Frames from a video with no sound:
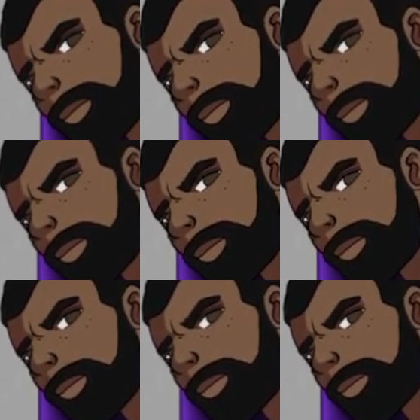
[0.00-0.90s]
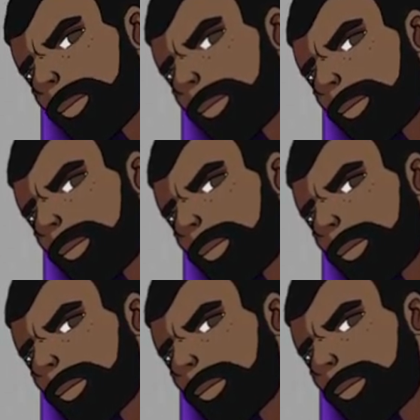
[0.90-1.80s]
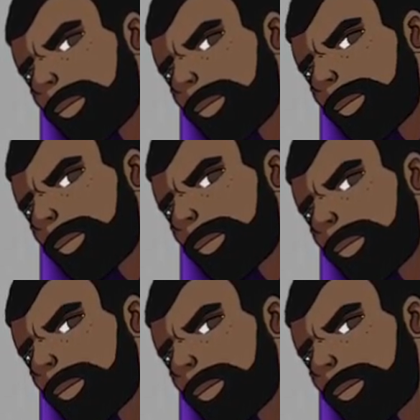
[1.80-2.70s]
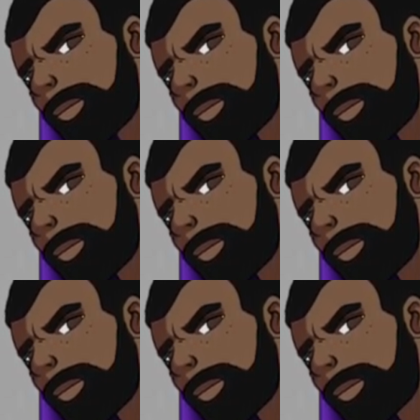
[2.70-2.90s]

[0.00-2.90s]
(not speaking)